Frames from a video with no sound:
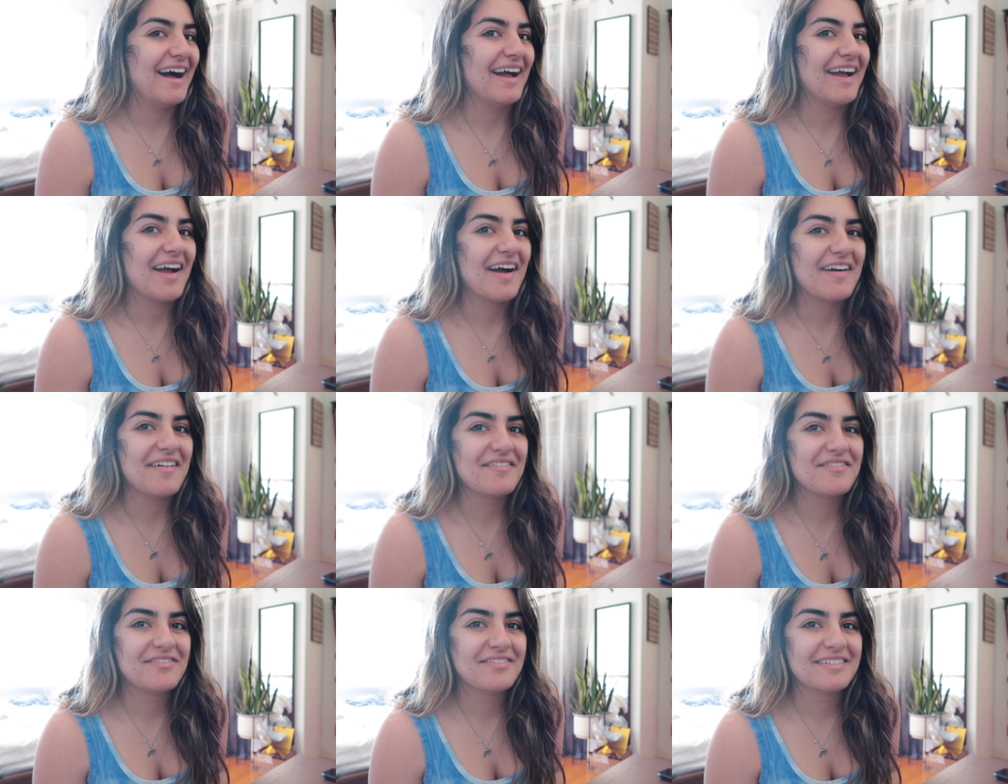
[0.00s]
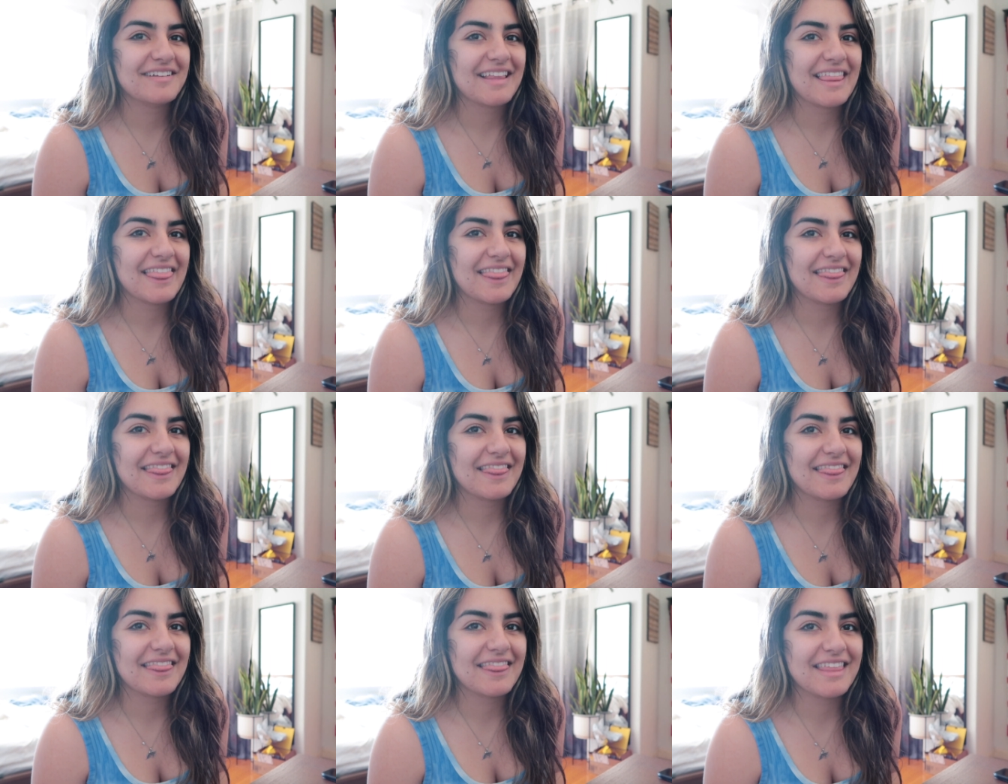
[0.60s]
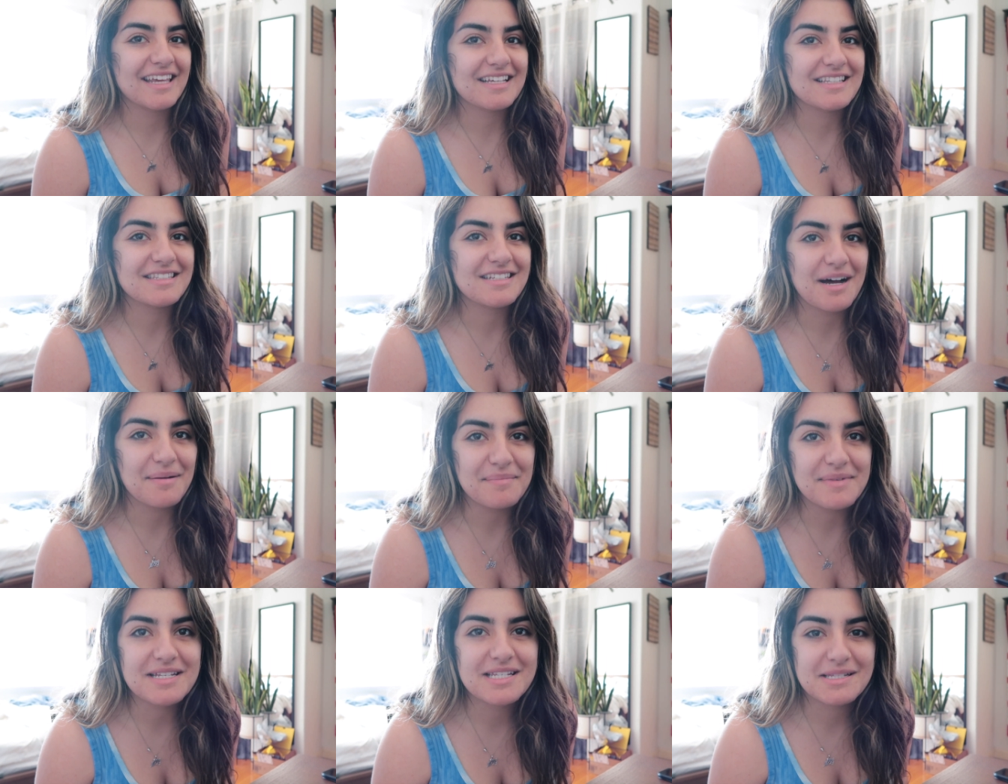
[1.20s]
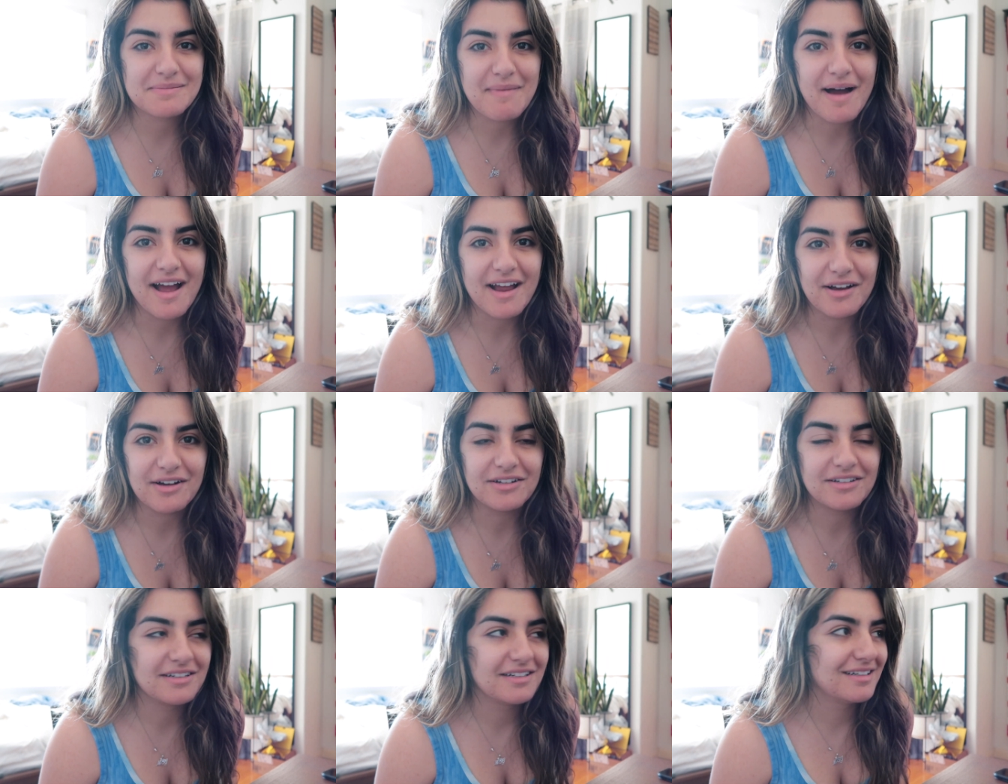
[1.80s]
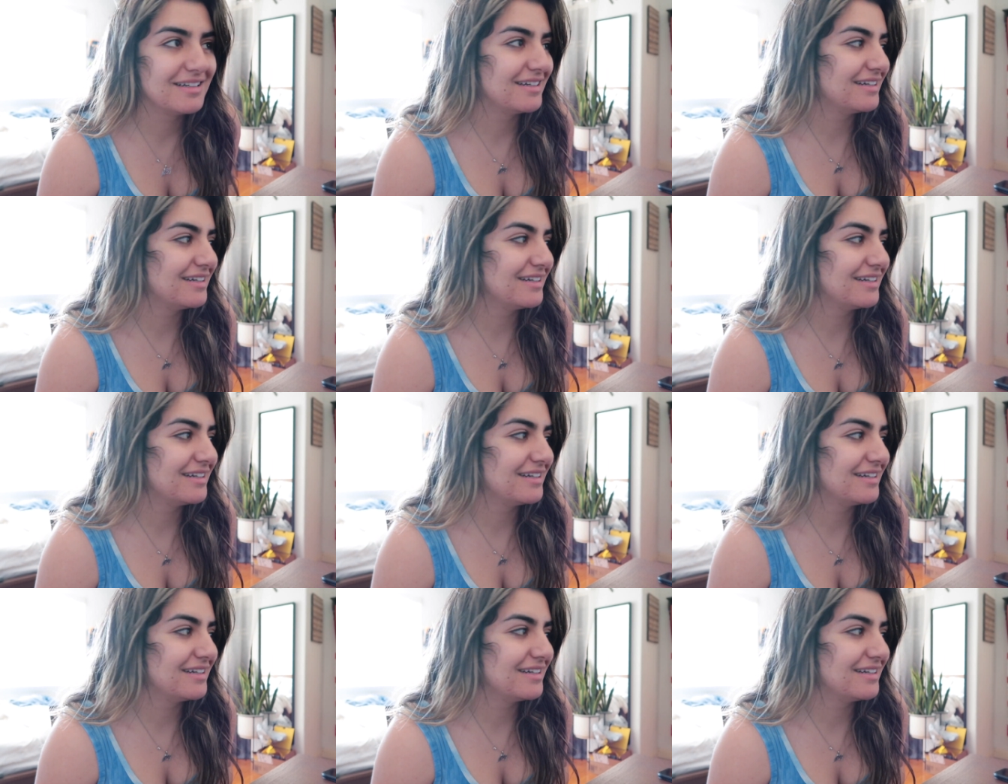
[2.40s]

I have the dumbest smile.